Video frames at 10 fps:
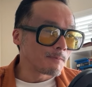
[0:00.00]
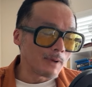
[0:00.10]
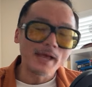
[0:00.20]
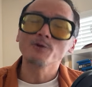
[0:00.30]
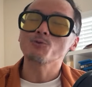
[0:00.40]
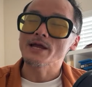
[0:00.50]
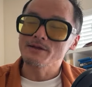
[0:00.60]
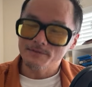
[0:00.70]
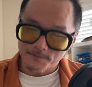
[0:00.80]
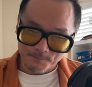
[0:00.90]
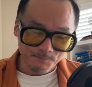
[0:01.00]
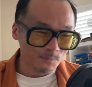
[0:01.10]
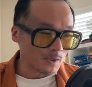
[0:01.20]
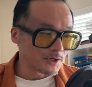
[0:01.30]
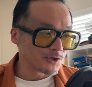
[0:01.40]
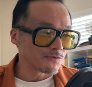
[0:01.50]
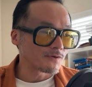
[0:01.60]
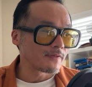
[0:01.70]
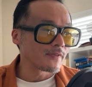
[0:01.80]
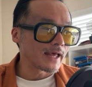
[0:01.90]
Paynraven, my dear
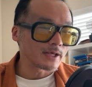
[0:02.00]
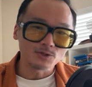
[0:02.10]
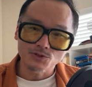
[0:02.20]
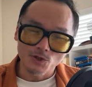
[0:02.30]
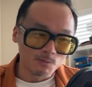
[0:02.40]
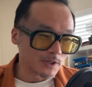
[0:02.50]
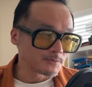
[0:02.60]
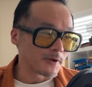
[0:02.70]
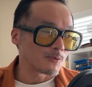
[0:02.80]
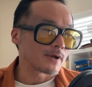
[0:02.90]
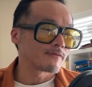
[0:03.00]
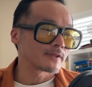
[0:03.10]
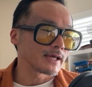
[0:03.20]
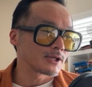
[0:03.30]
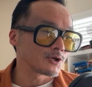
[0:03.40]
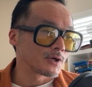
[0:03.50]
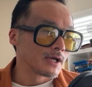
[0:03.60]
friend, thank you so much, Paynraven, thank you.